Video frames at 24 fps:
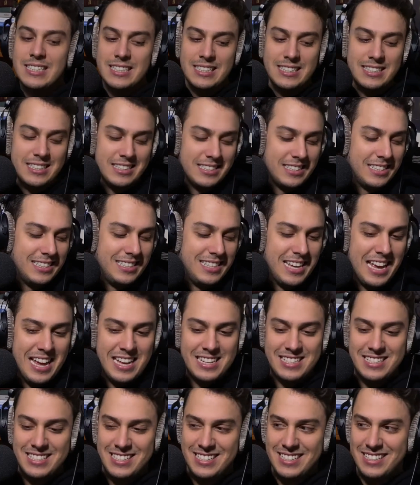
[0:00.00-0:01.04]
This is the
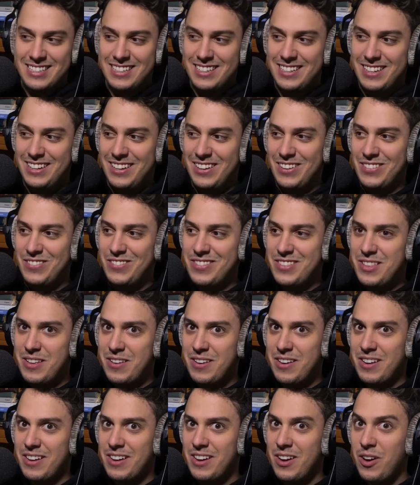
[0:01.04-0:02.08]
test of
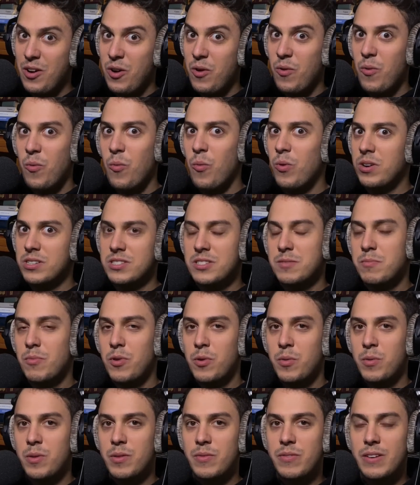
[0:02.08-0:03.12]
the Once
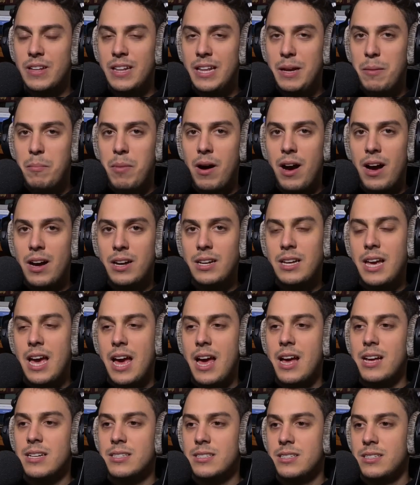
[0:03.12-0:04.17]
More with Feeling
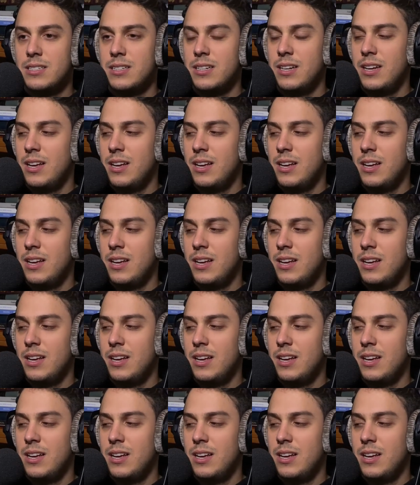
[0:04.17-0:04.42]
podcast.